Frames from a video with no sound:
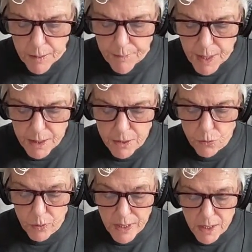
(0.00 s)
because
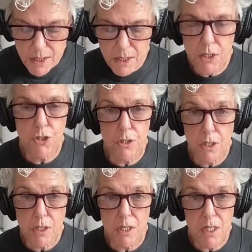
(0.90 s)
risk is
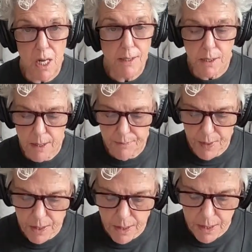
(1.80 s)
just not
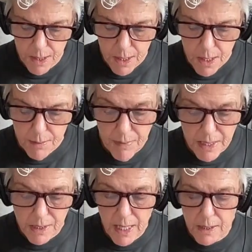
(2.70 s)
something that
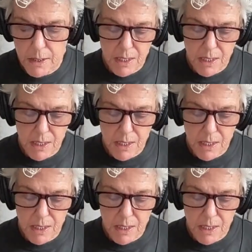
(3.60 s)
makes sense.